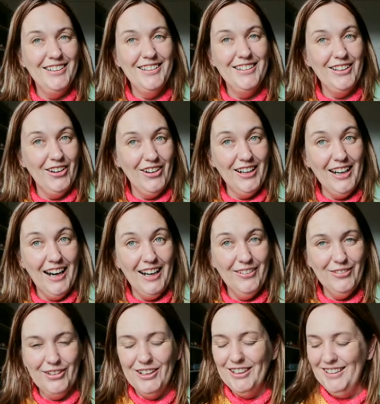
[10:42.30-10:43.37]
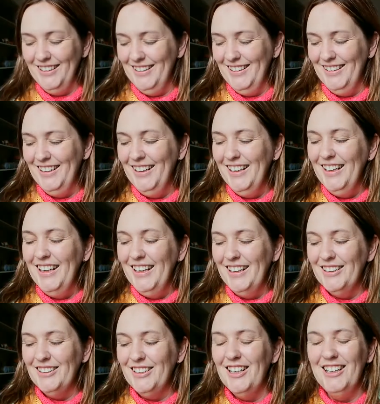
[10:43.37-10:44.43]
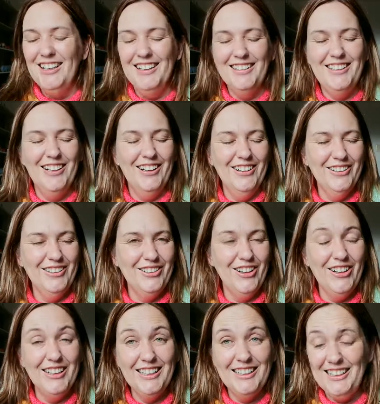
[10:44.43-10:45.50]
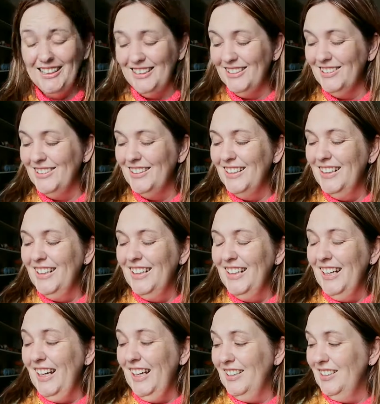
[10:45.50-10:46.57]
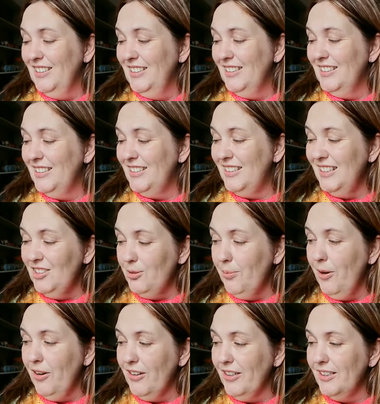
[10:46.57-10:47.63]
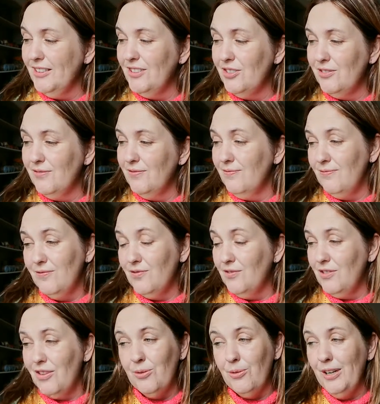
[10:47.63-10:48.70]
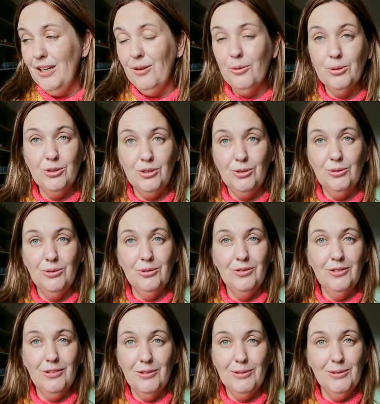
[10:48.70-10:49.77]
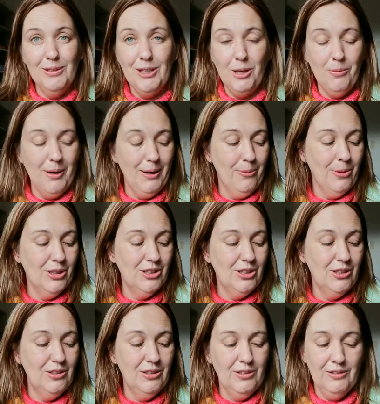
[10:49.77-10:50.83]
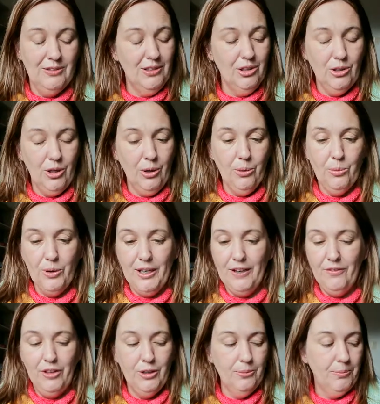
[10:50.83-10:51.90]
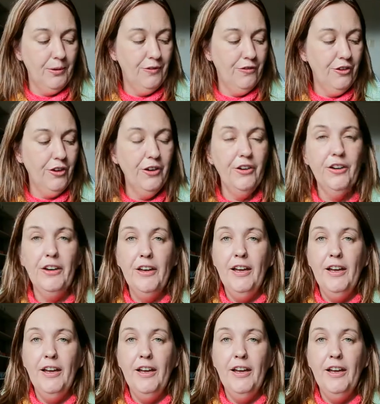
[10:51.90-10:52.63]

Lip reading: not a knife, a darning needle, stitch markers, 3 or 2, no matter what, whatever you prefer.